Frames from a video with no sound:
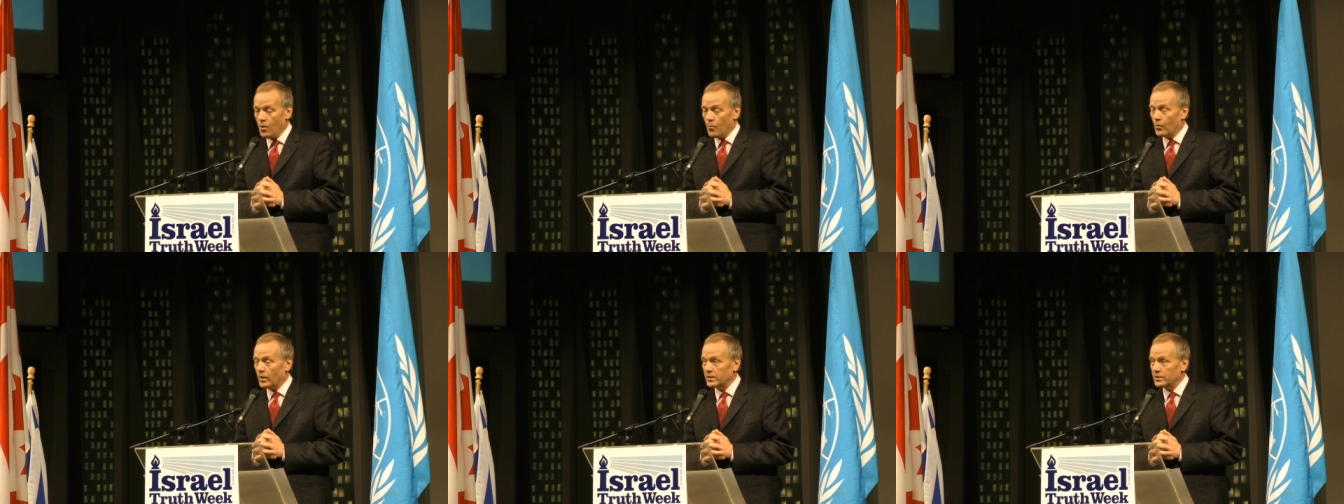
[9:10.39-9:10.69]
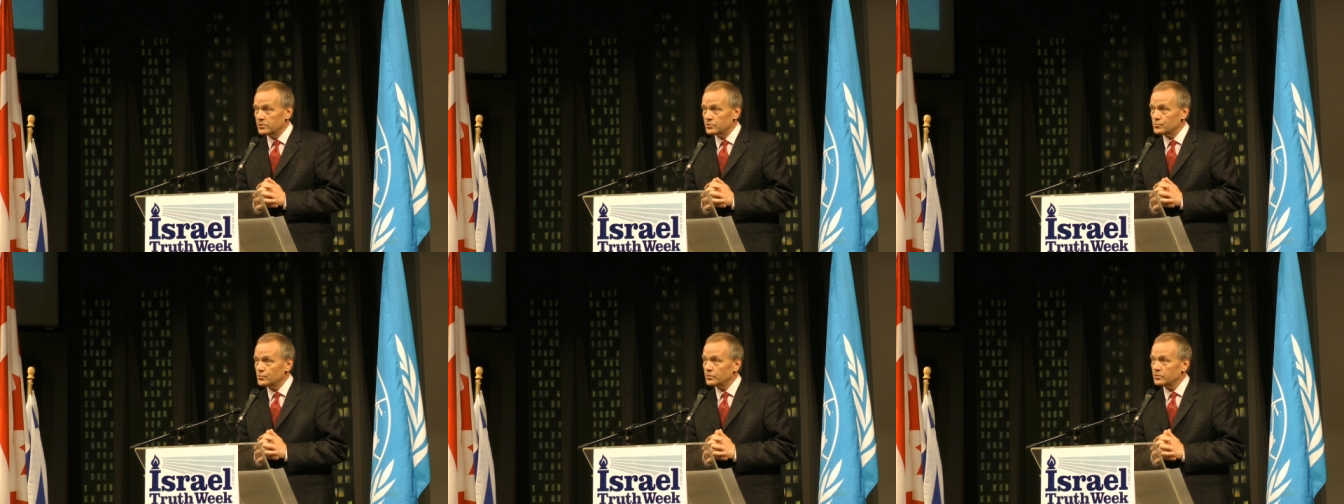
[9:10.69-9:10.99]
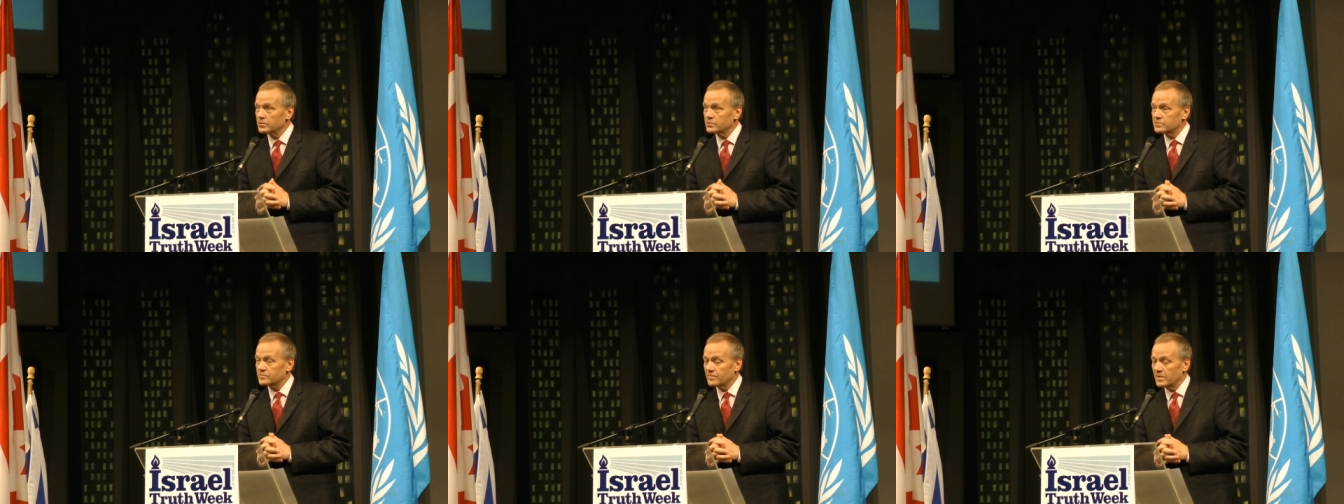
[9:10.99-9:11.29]
What
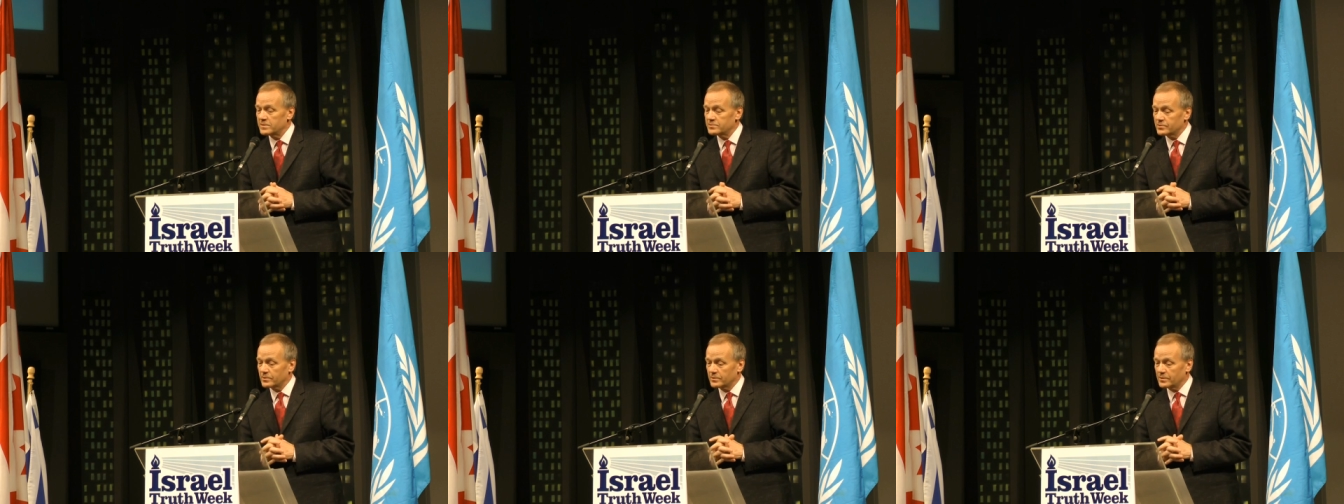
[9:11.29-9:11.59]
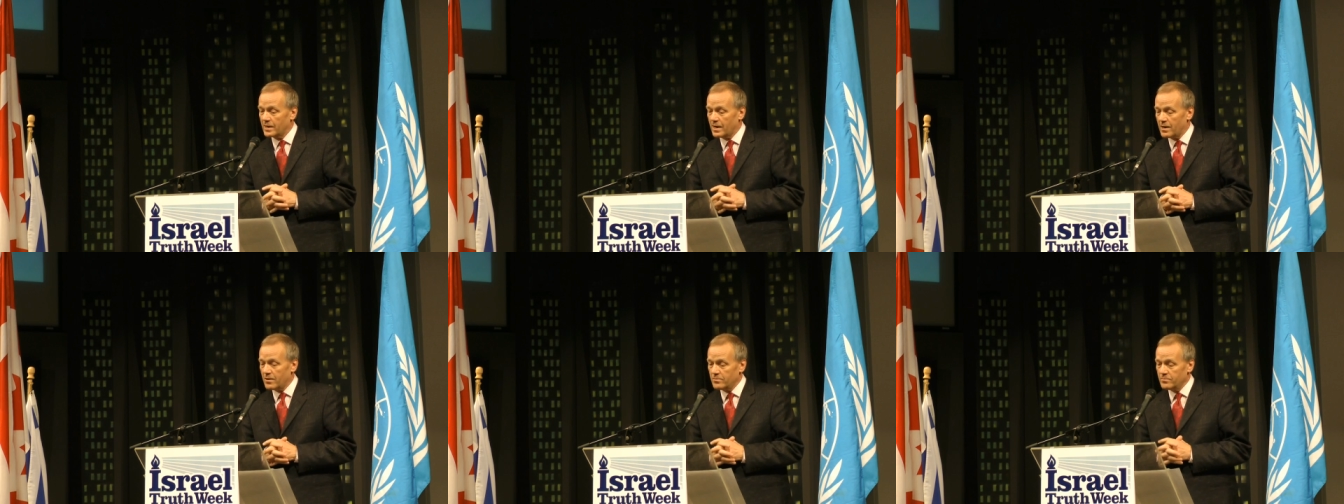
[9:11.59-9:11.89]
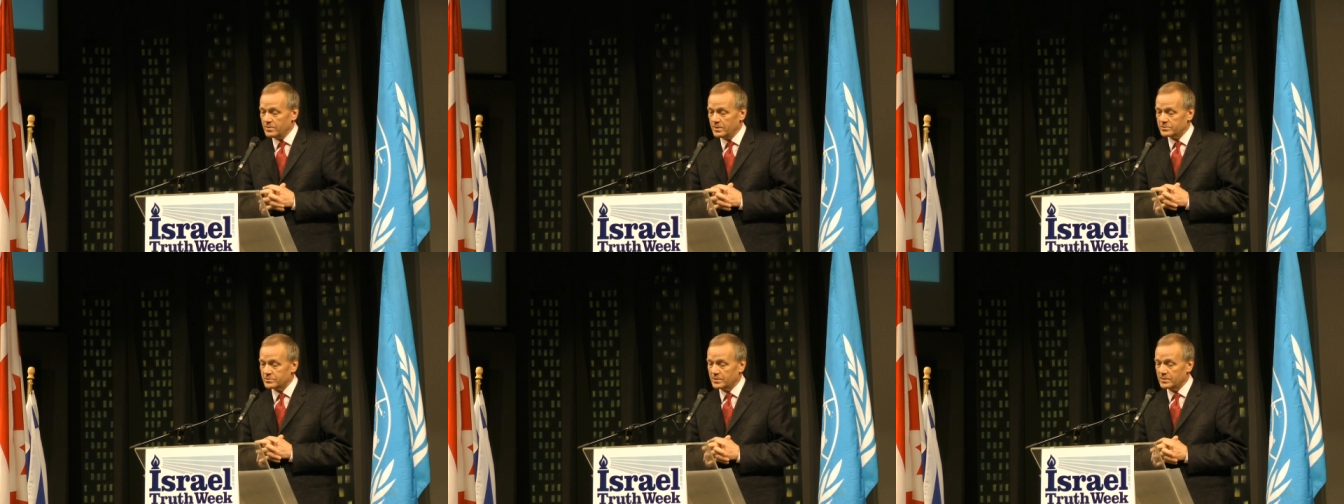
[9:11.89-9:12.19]
Israel is facing
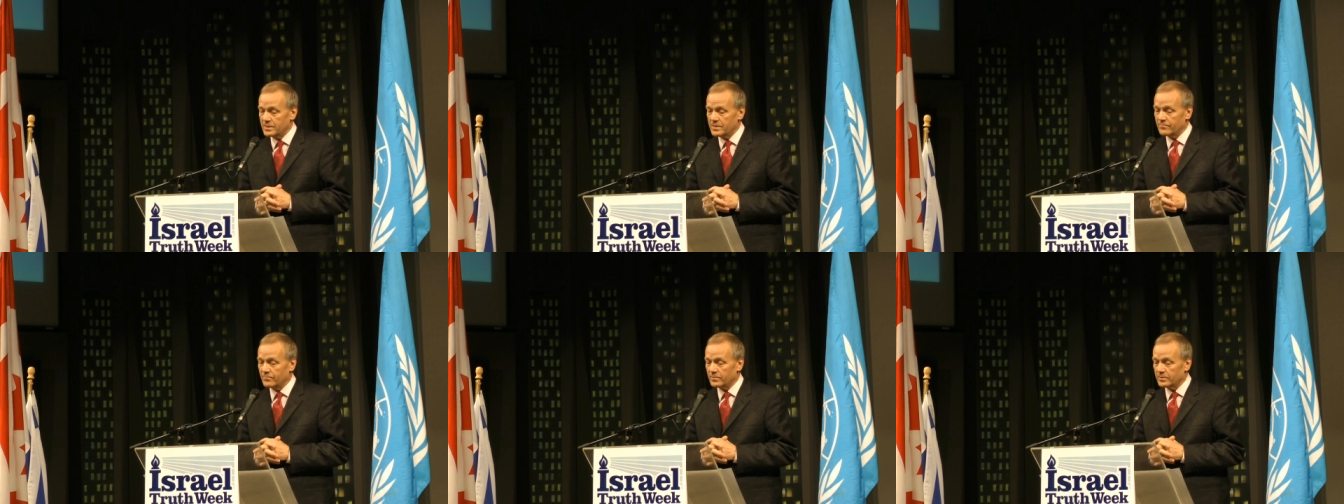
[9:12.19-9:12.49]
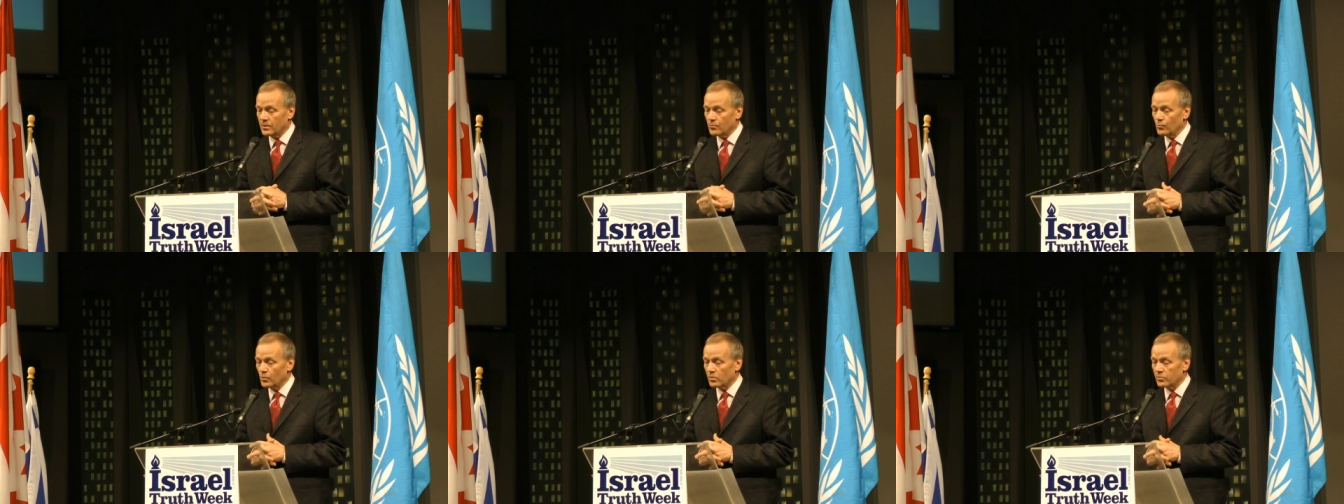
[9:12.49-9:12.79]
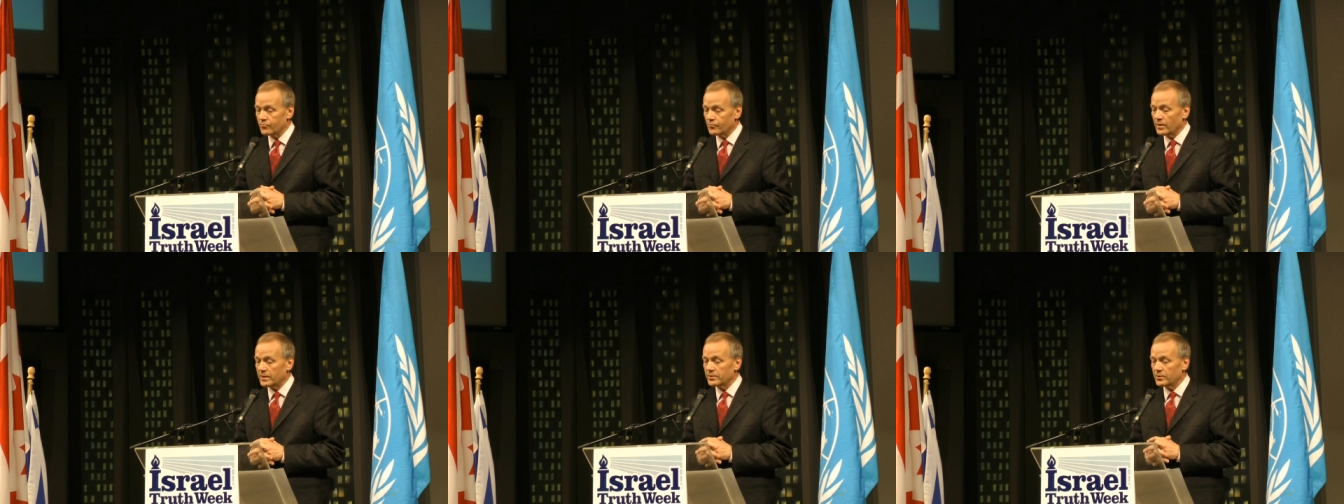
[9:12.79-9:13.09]
now is an evil that will
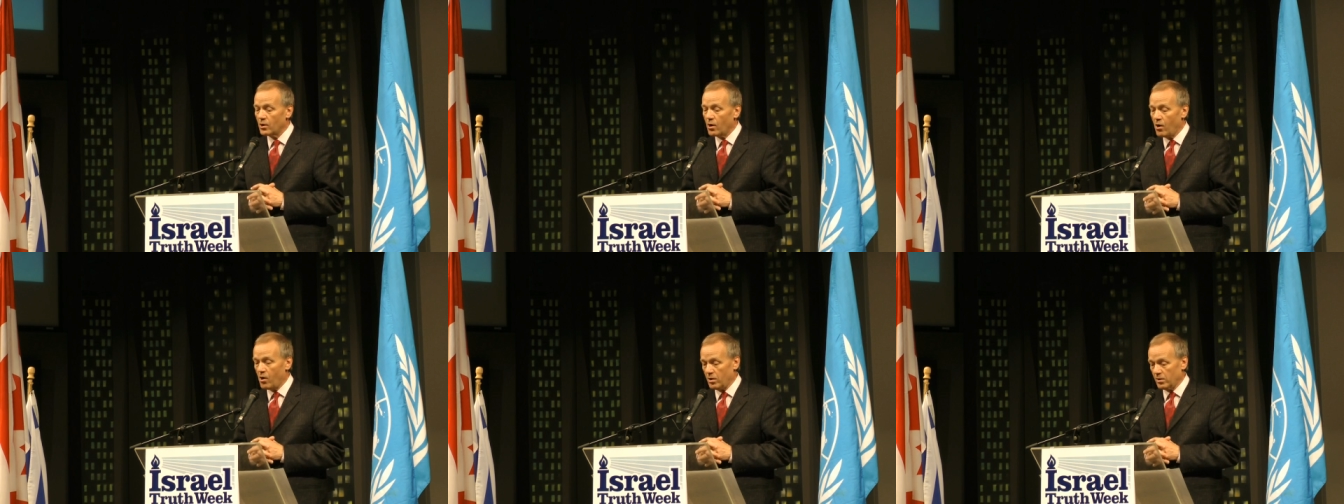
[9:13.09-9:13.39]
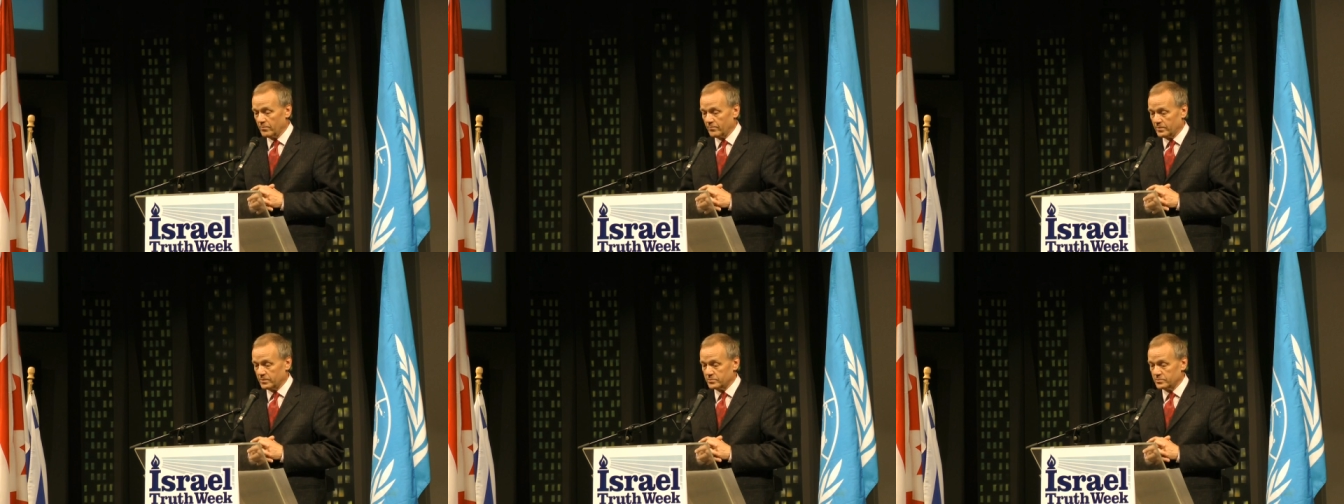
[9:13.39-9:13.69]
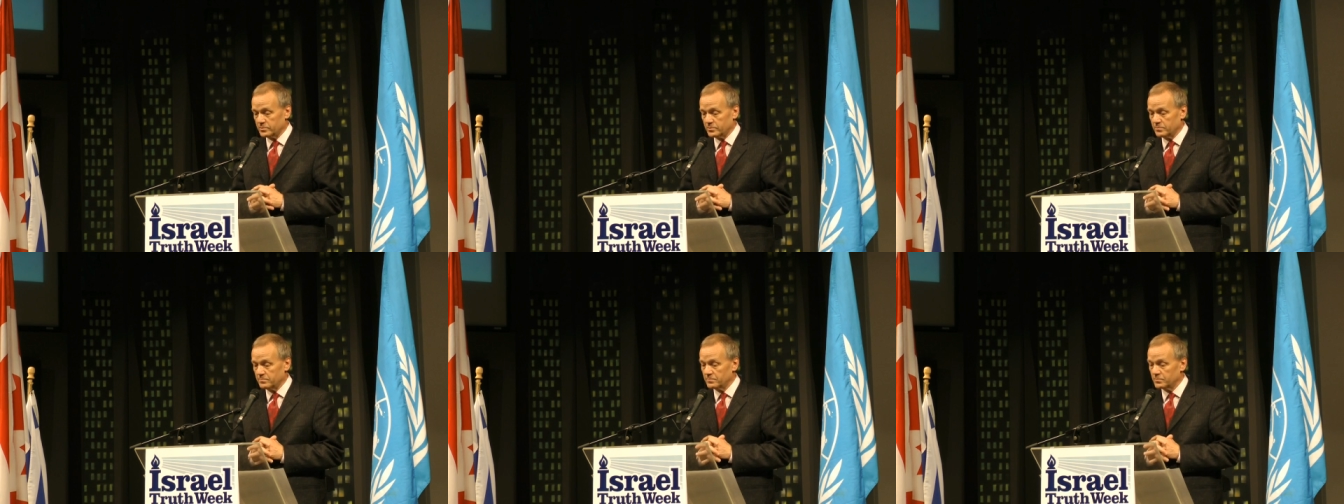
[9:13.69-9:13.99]
threaten all of
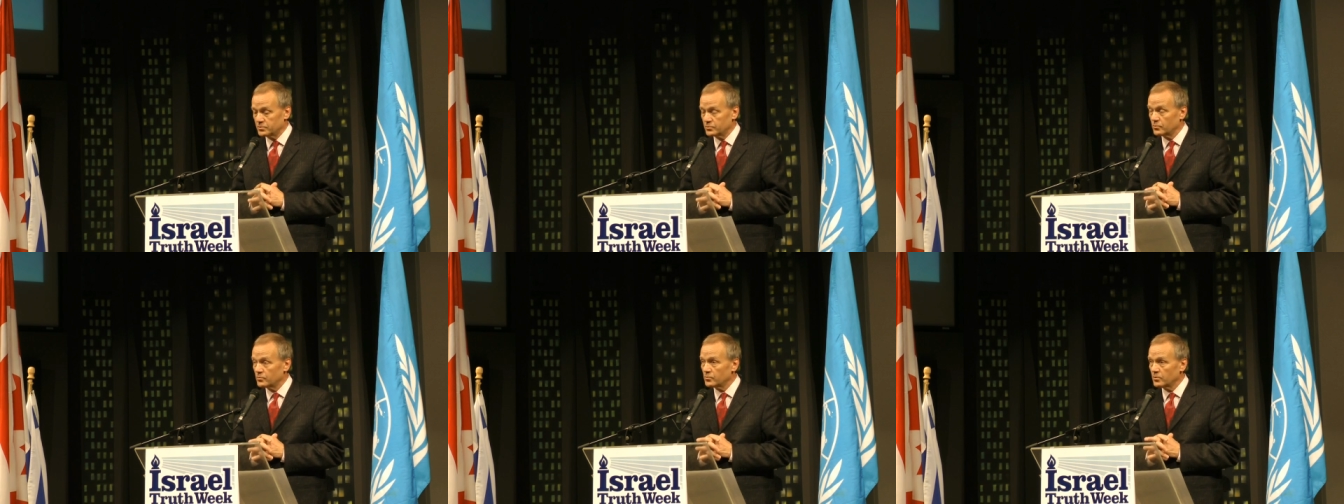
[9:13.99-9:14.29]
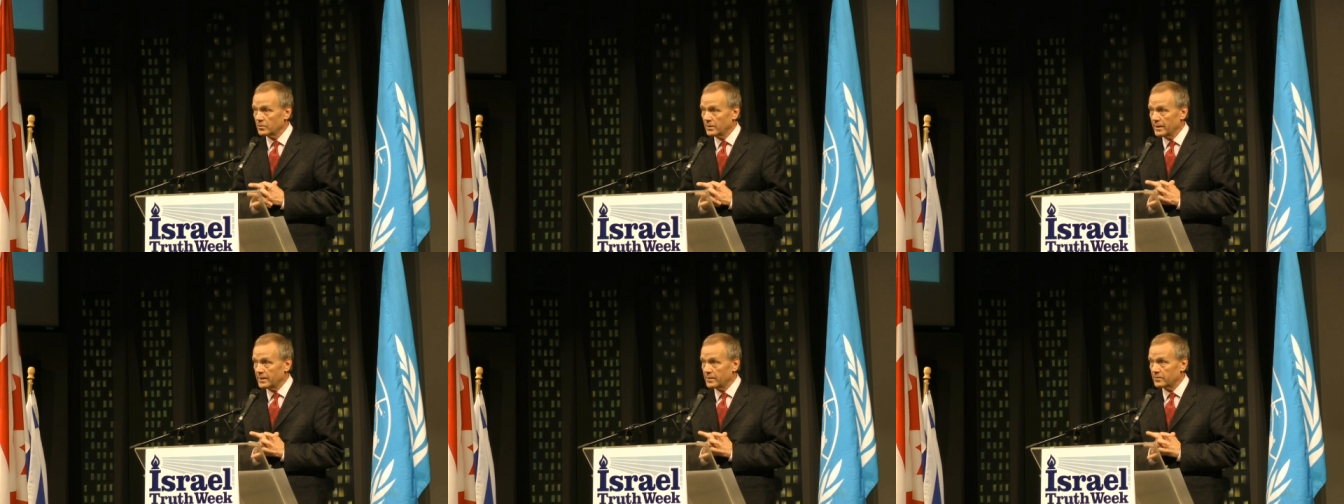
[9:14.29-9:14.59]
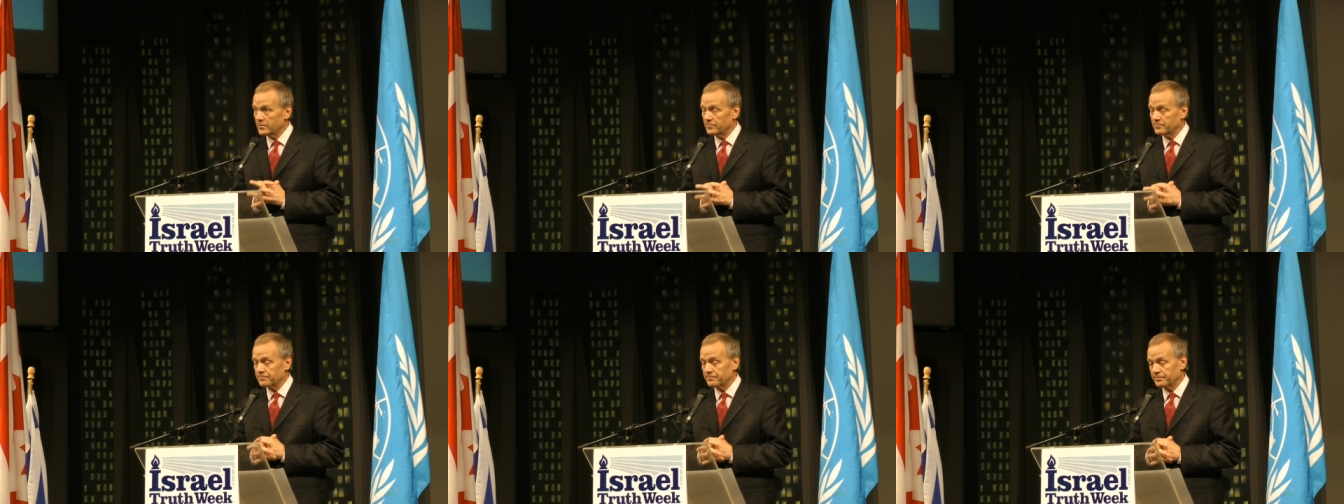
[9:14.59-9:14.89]
us, sooner or
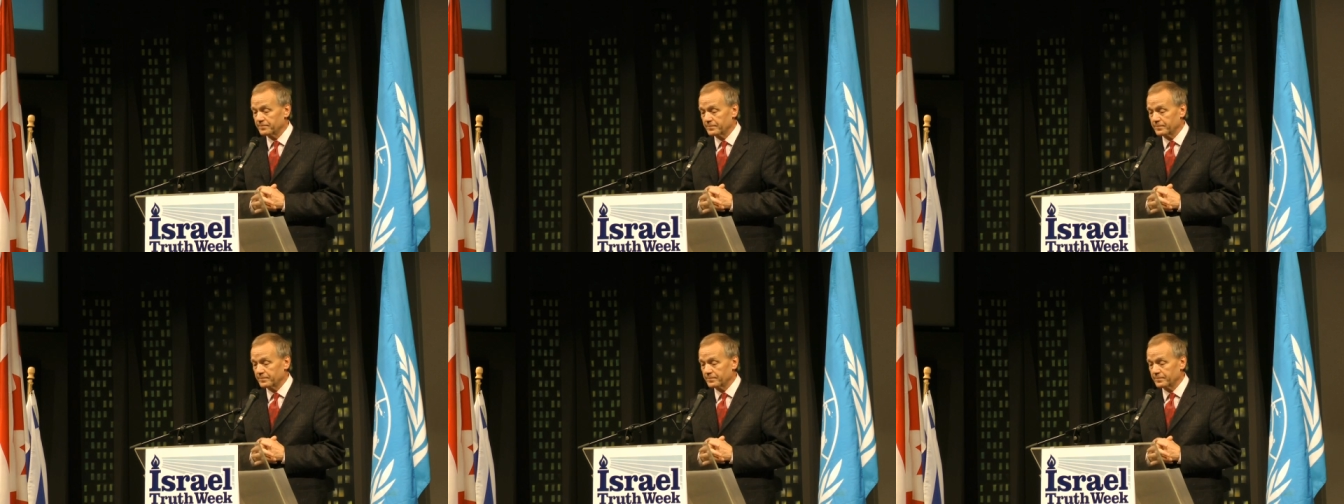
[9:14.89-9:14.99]
later,